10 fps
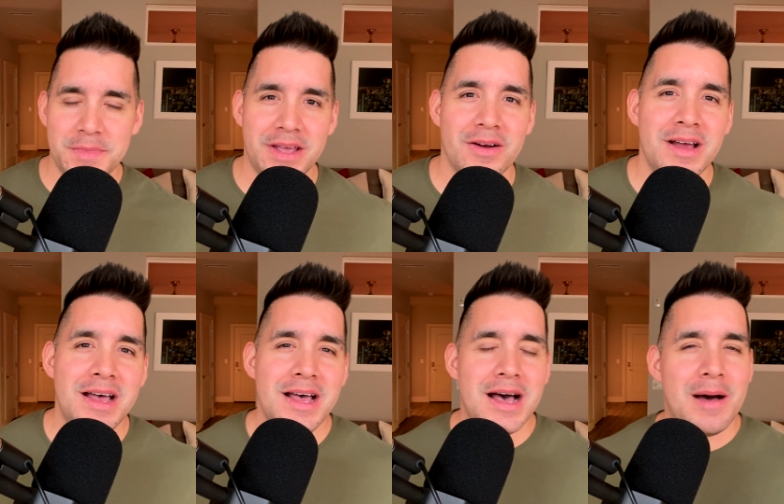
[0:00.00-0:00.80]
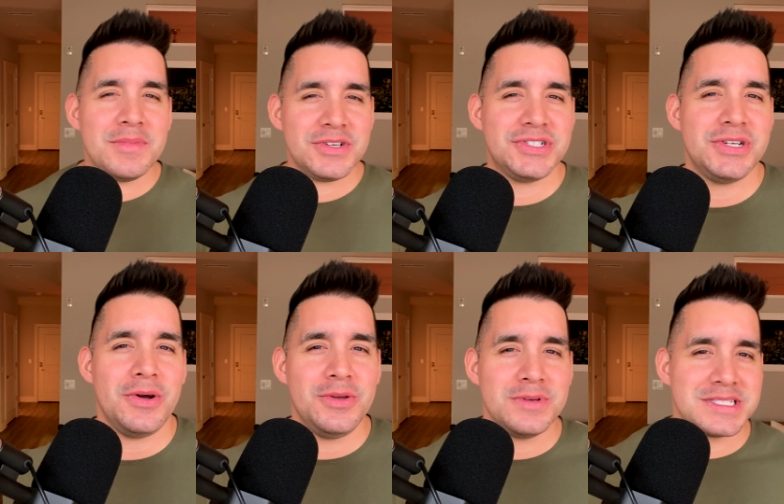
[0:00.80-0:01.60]
me here. I'm going to show
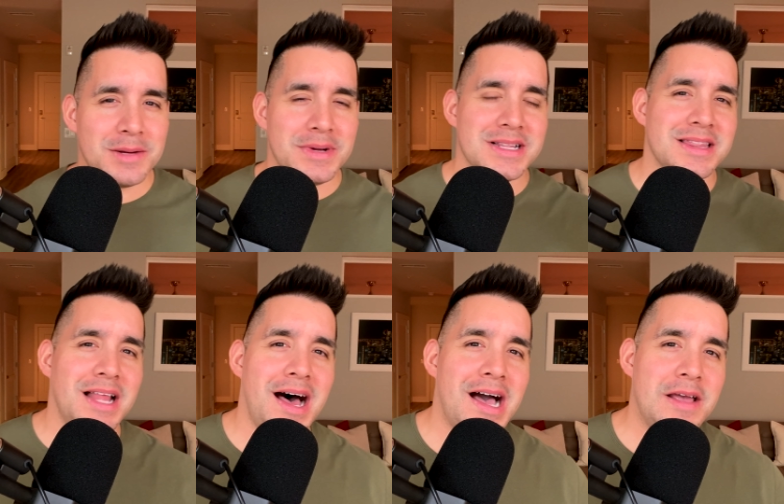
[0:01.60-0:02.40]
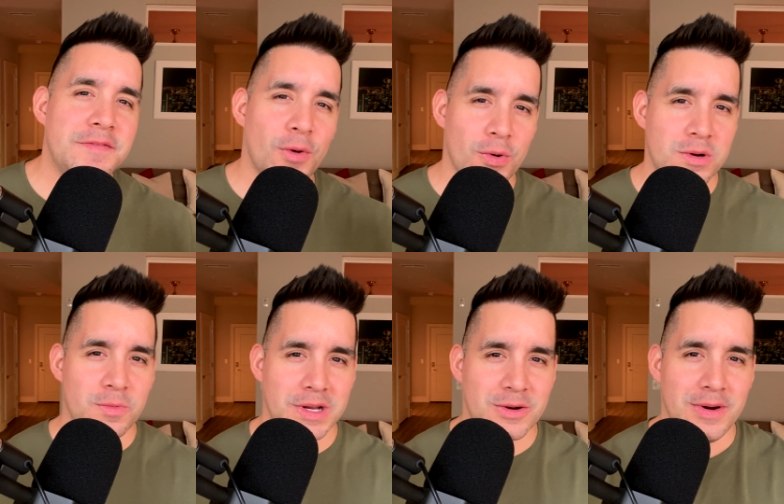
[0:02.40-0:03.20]
you some live order
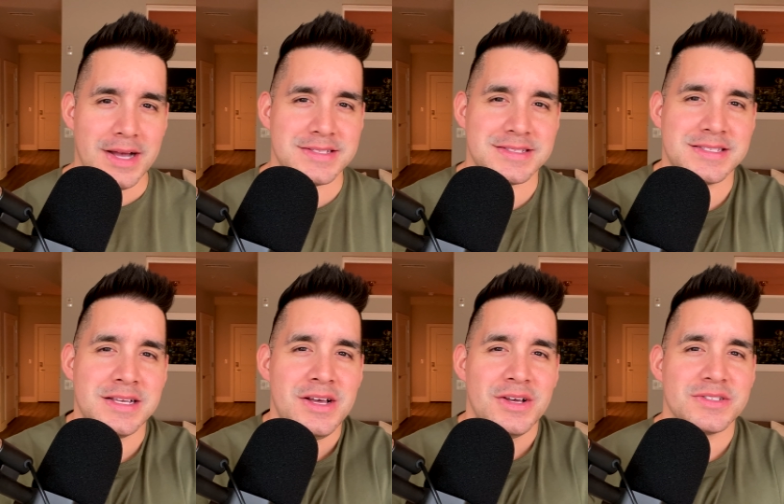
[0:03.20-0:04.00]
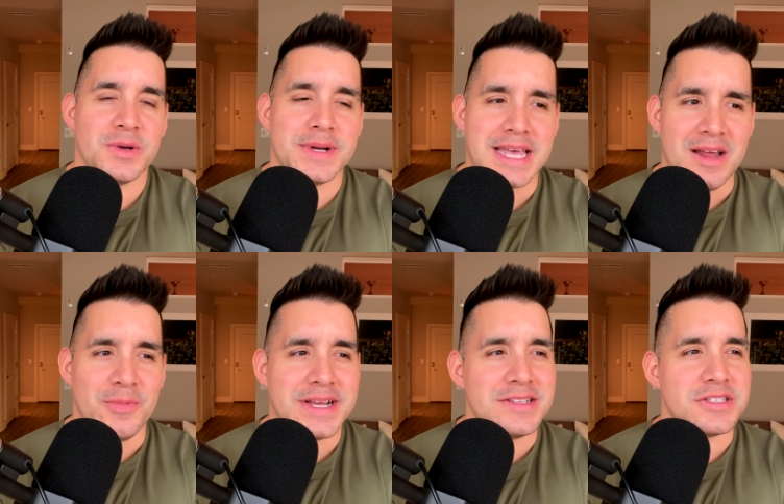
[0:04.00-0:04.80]
requests. So again,
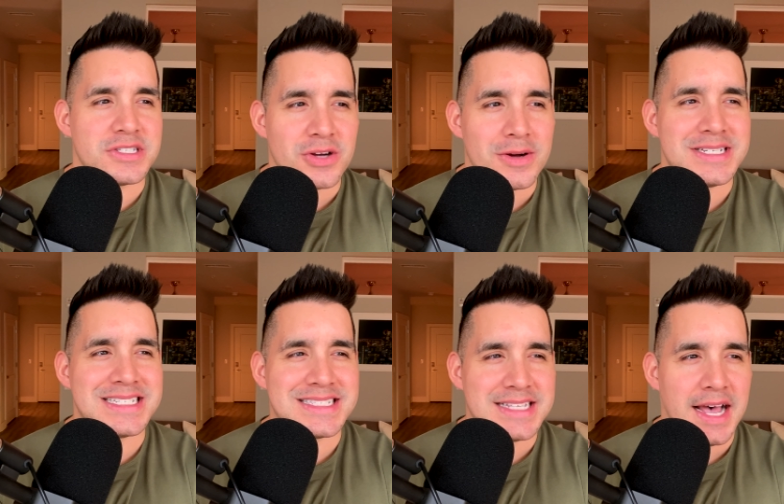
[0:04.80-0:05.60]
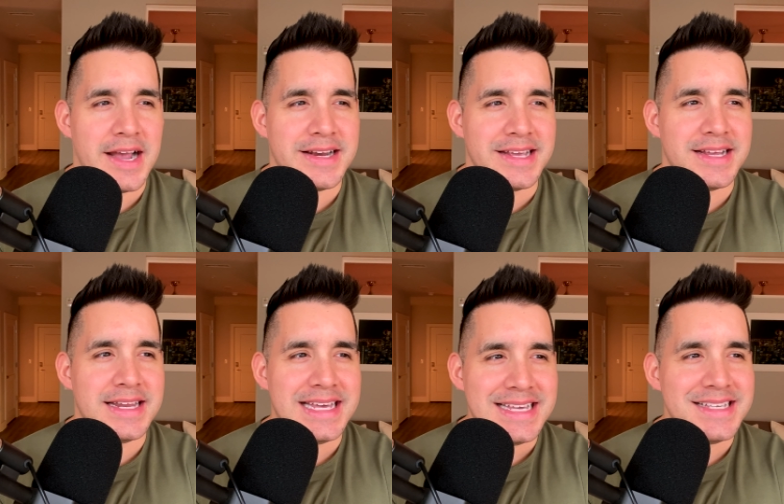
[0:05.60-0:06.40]
we can start
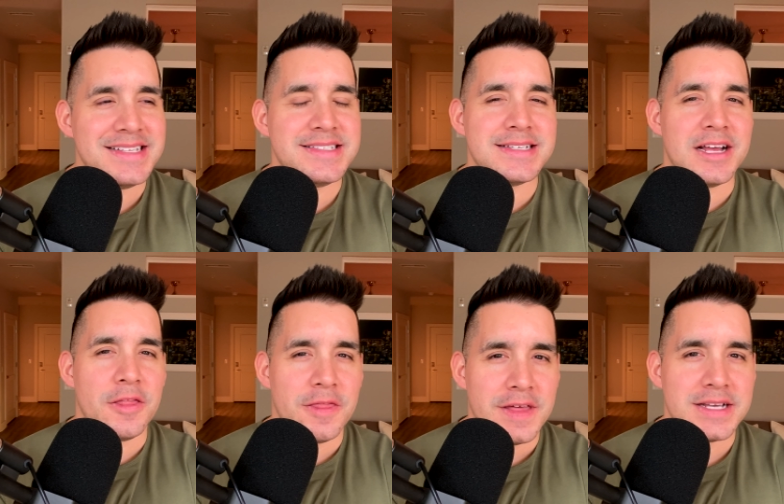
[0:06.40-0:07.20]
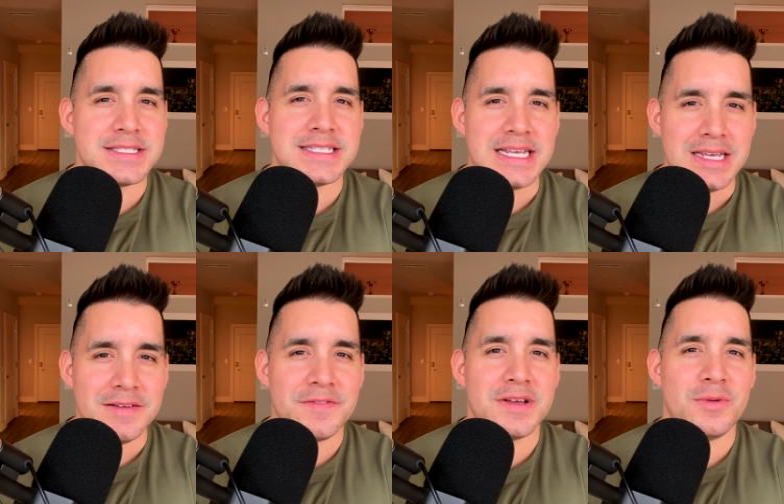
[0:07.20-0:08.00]
deciding, is this
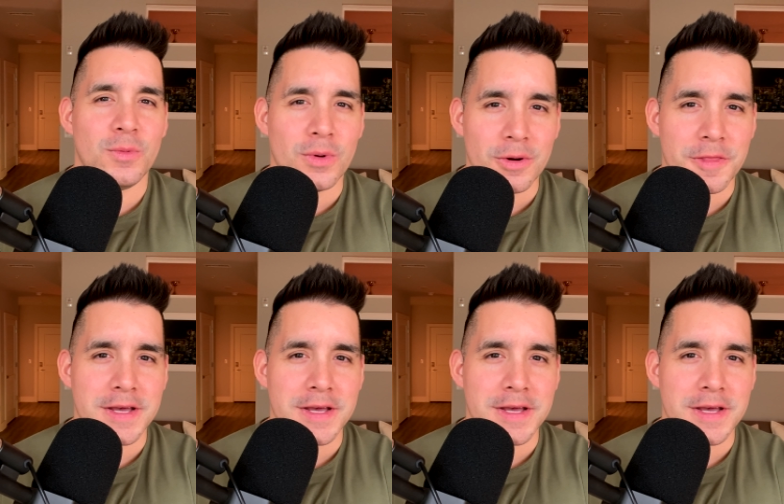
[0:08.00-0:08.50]
even worth